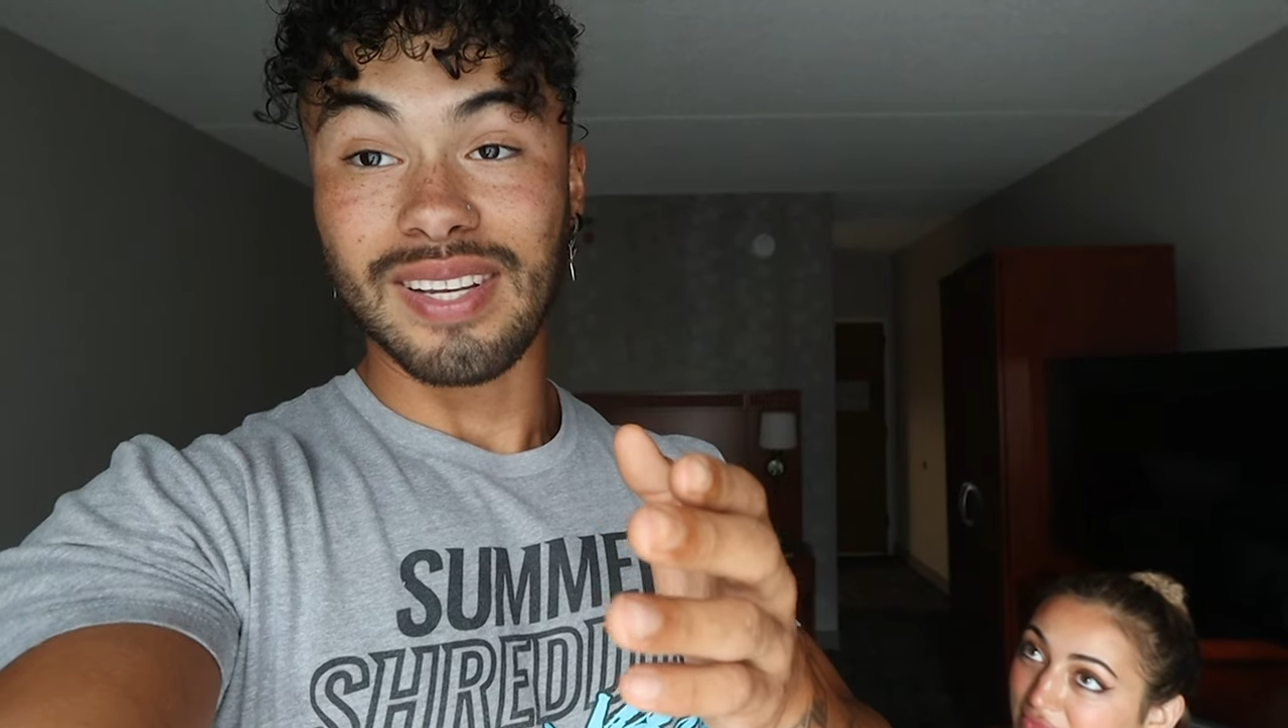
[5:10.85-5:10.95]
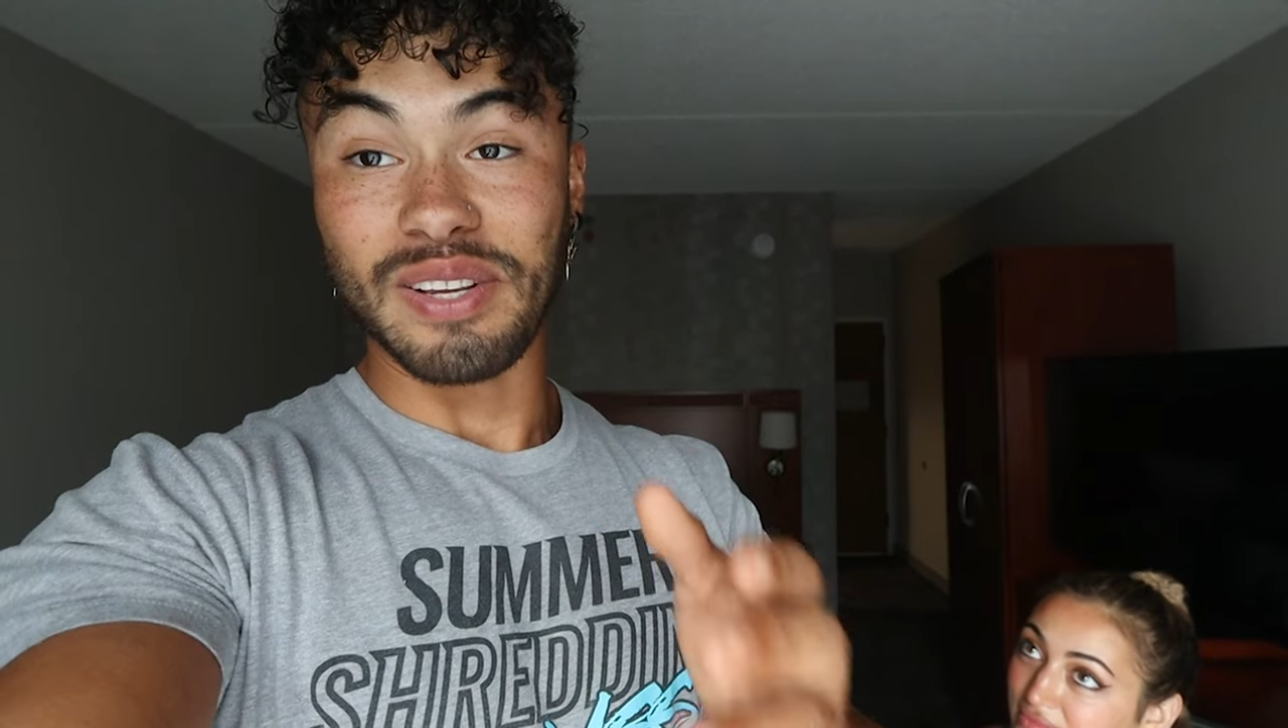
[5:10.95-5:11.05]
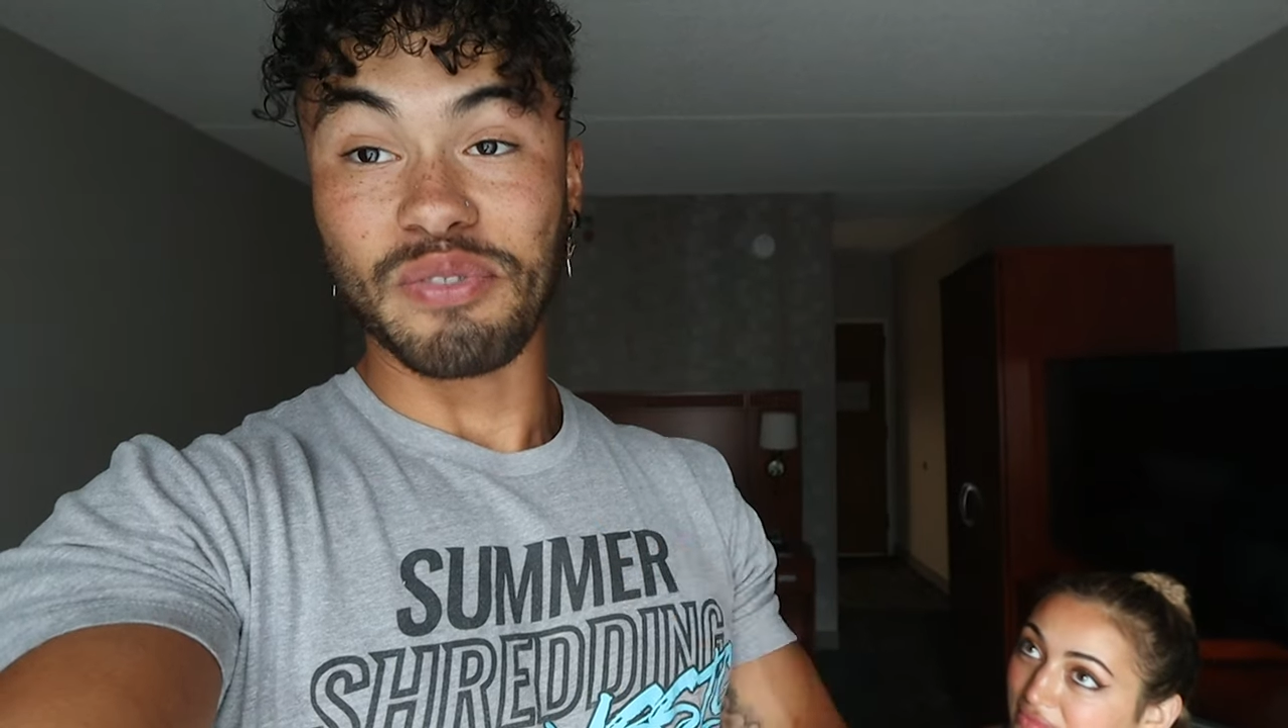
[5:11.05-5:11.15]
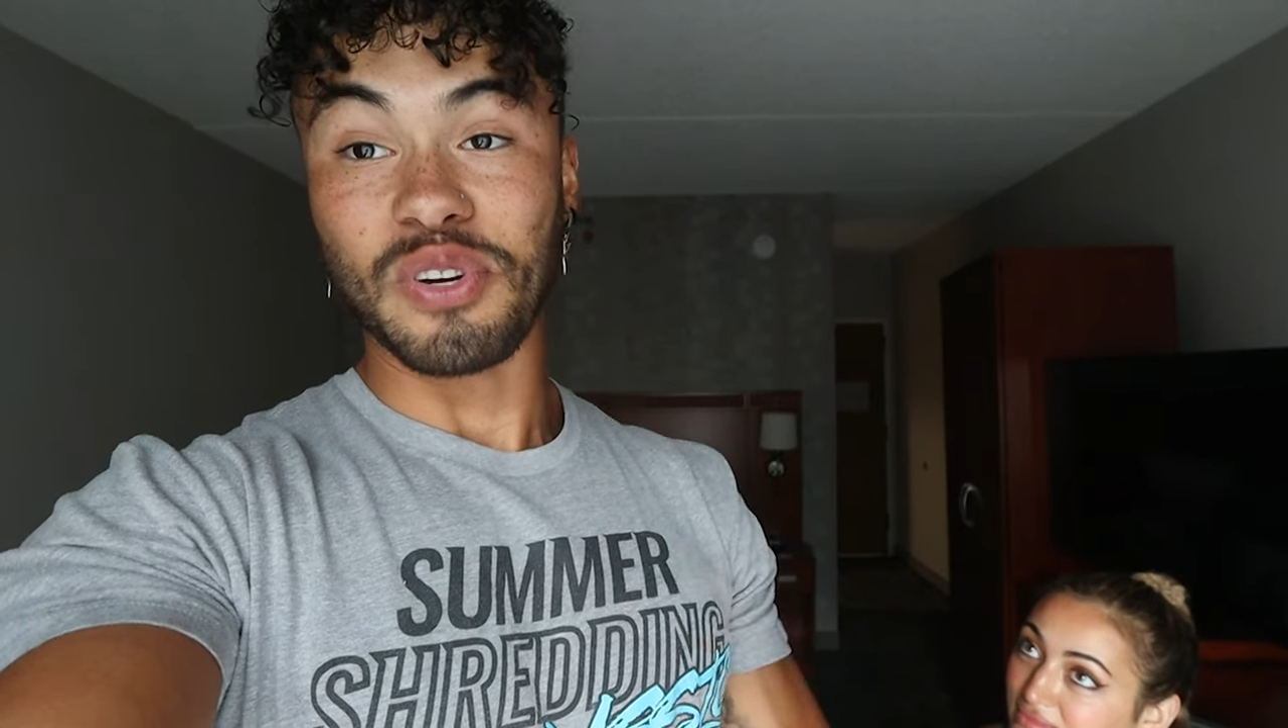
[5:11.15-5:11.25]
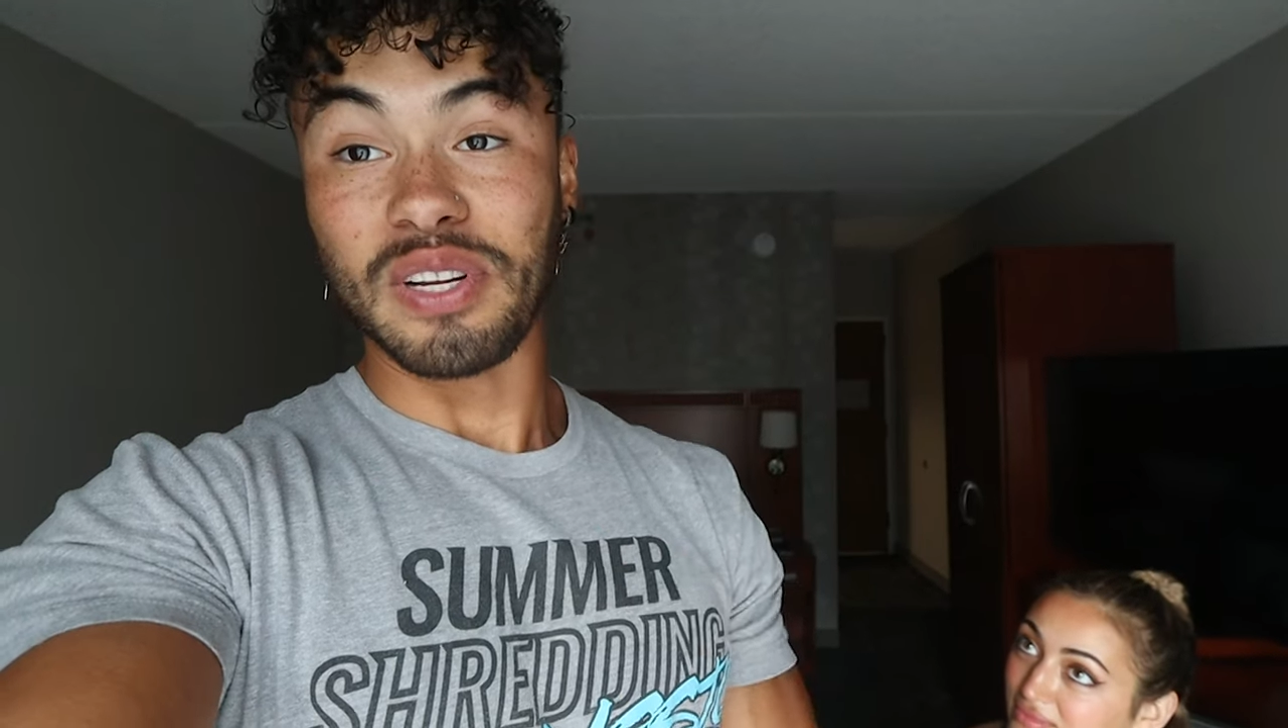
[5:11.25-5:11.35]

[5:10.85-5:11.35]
if you're